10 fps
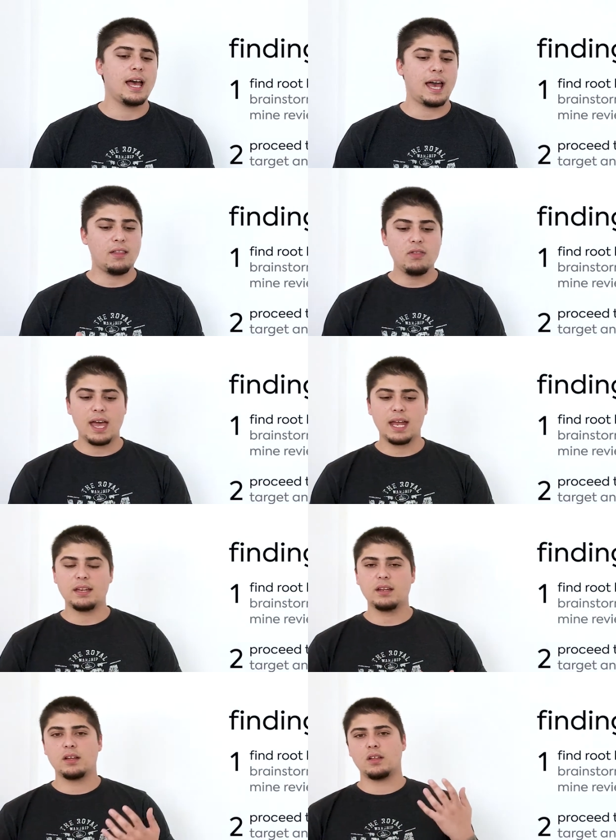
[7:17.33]
And
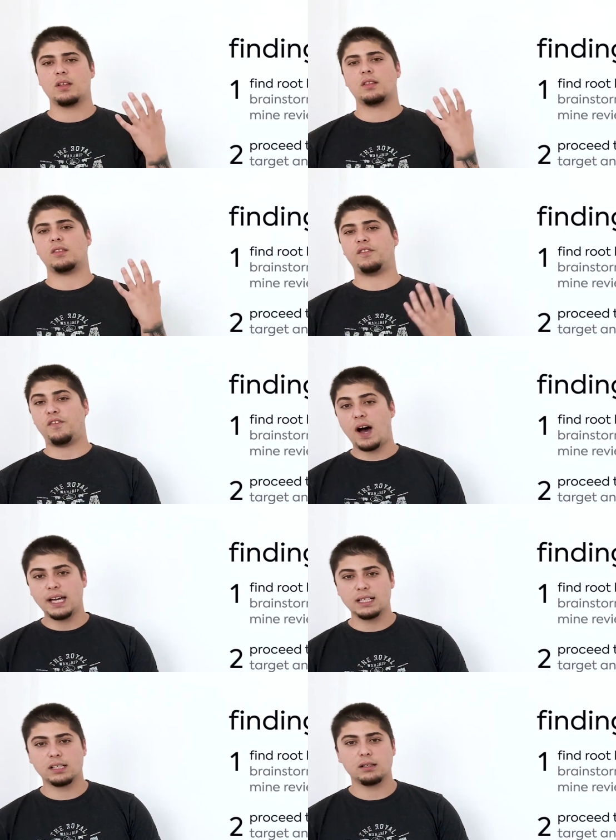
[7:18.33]
then the
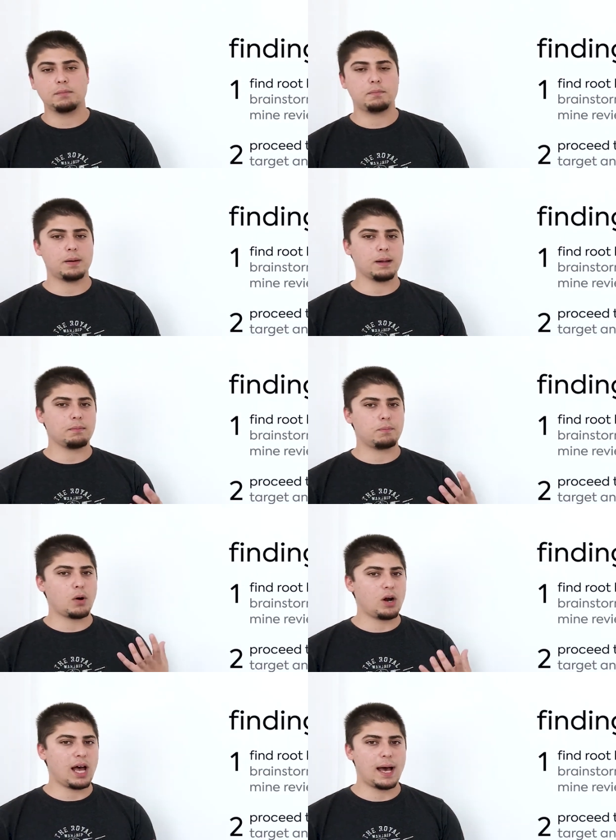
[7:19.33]
final, but
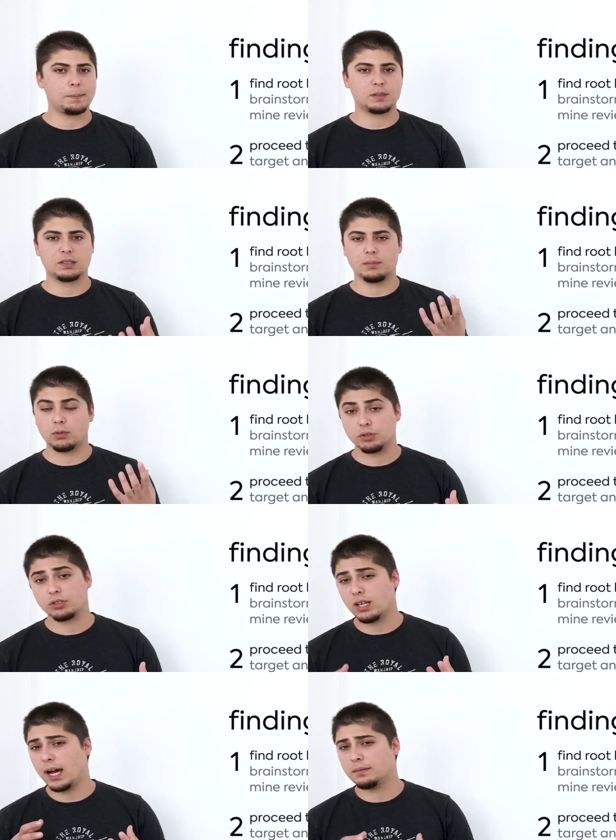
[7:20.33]
perhaps the
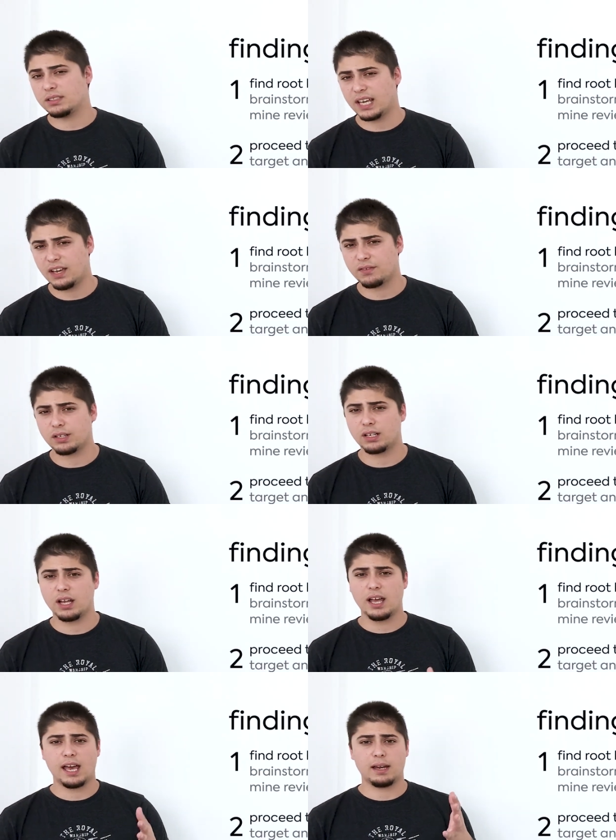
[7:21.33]
most time saver
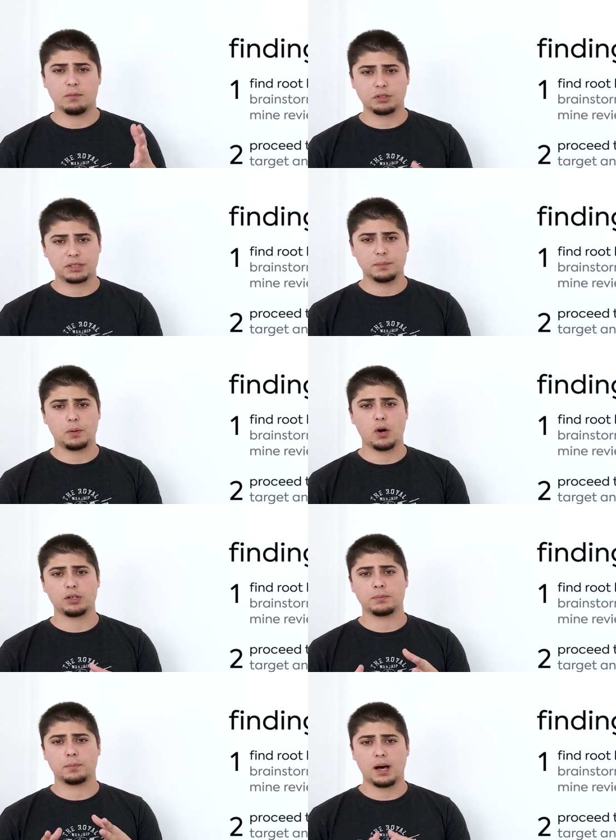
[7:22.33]
and most
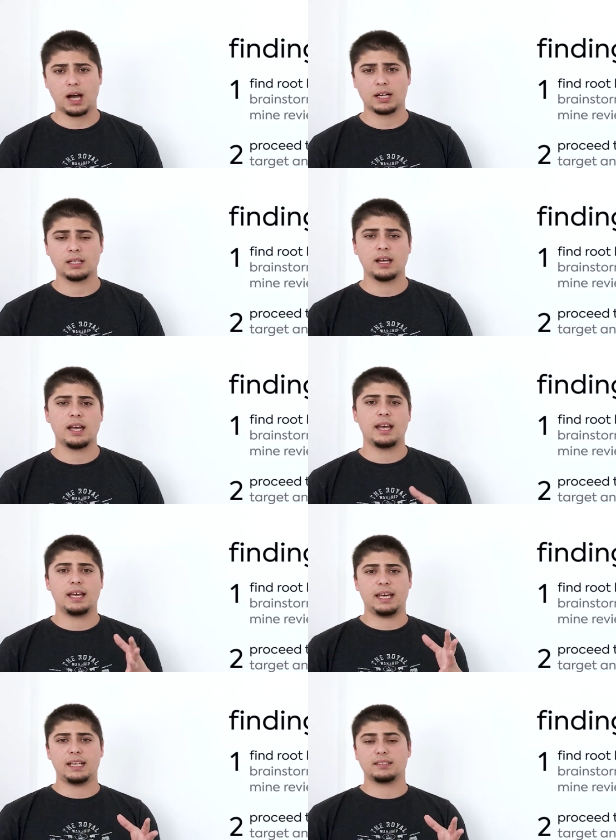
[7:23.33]
important part
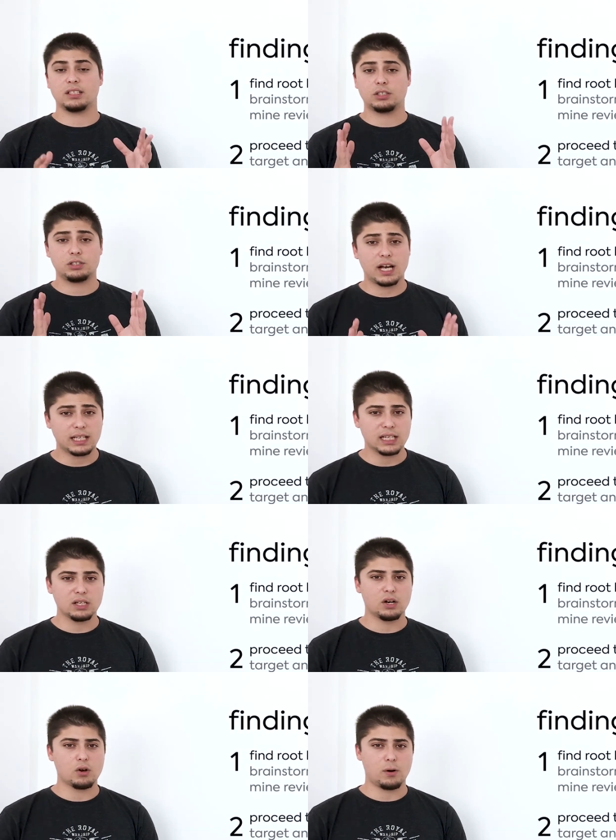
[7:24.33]
is tracking
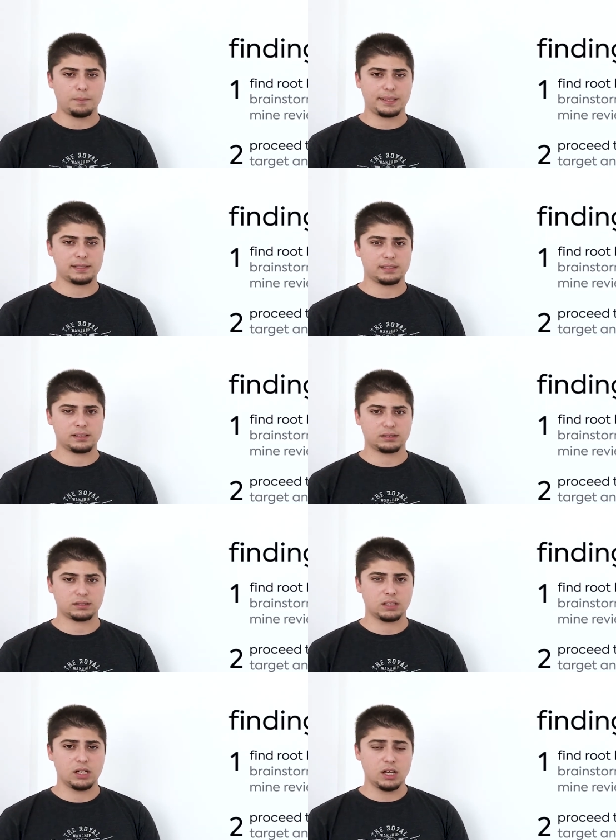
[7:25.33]
your competitors.